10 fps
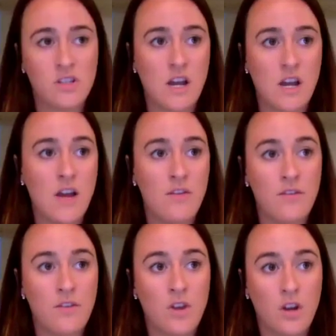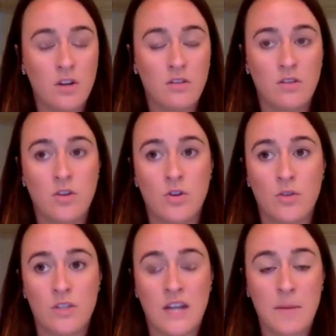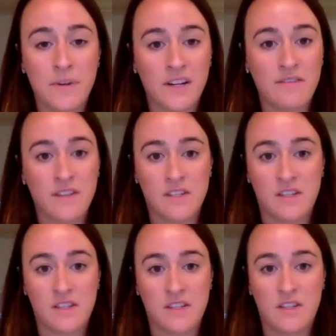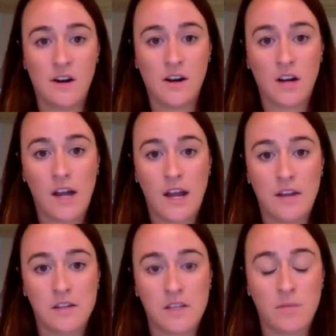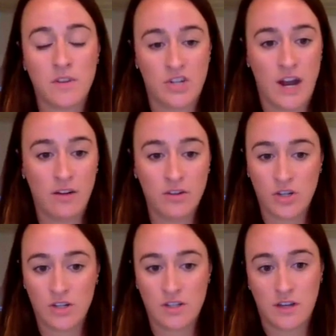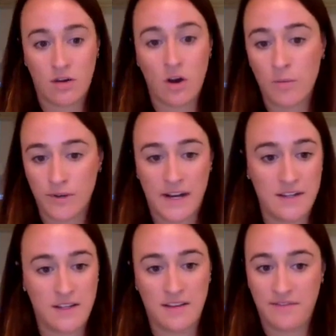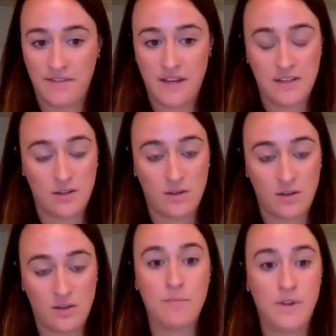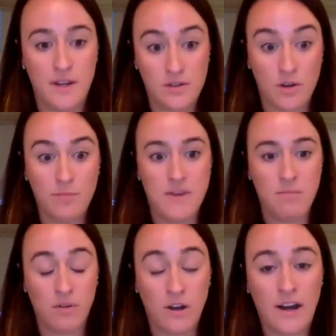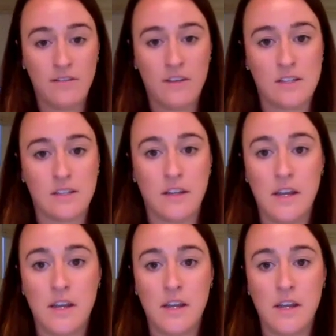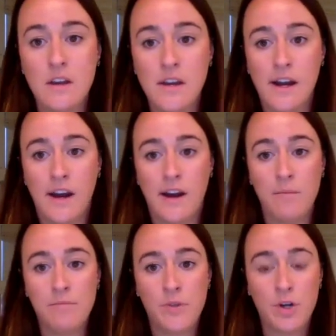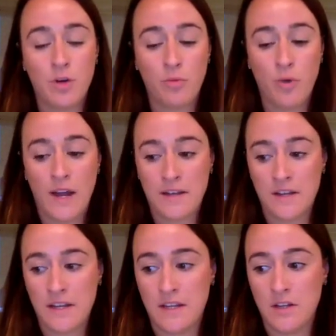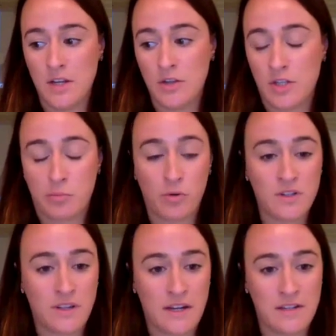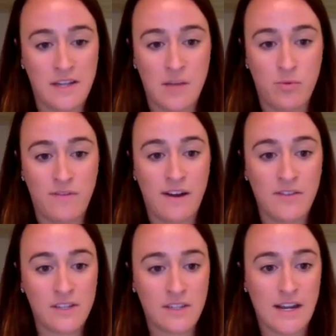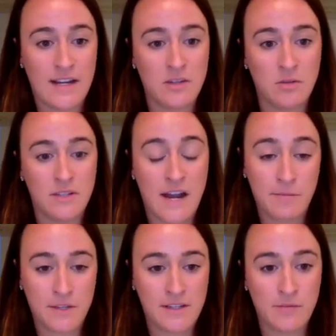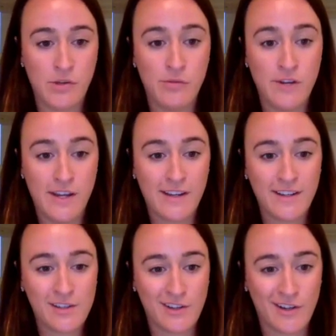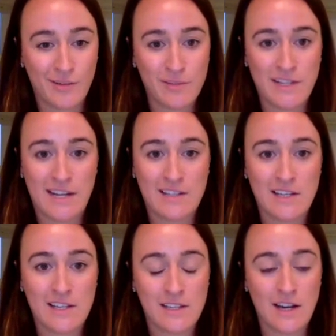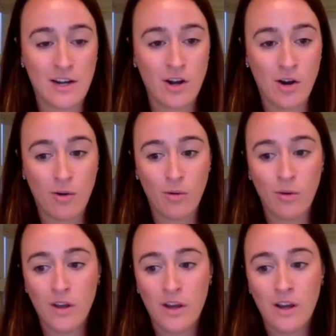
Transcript: on, the topic of this year and some of the challenges that all brands have faced, all companies, all people, obviously, in the sports landscape, we've obviously had to adapt to some unique circumstances. And I know